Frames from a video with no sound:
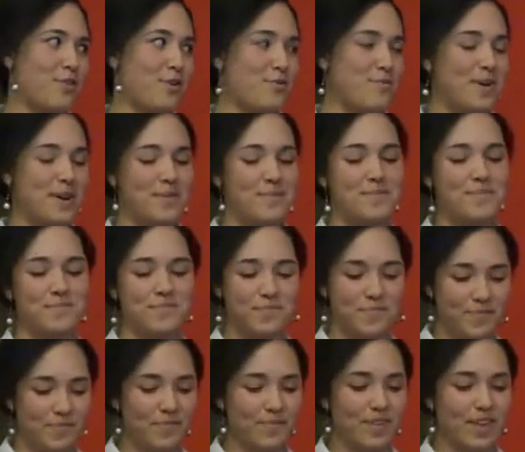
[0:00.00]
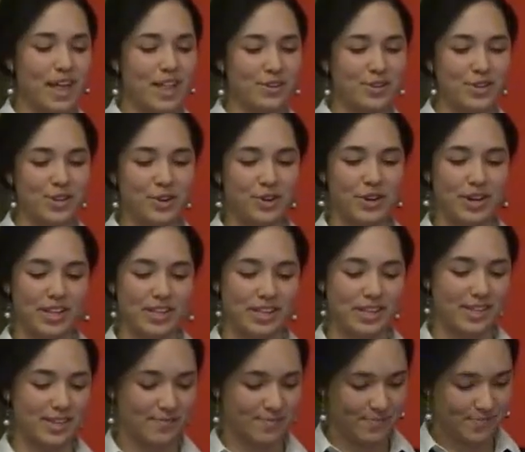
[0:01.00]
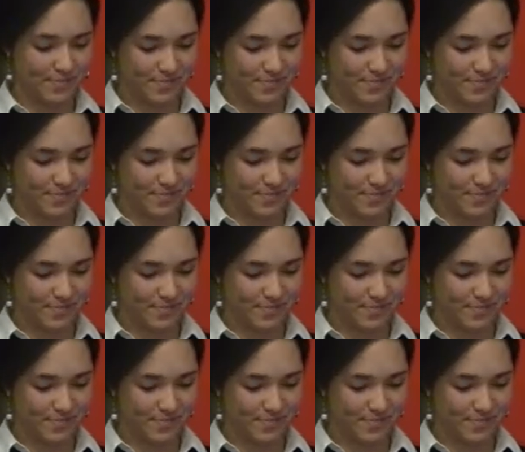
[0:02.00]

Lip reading: chroma yellows and greens.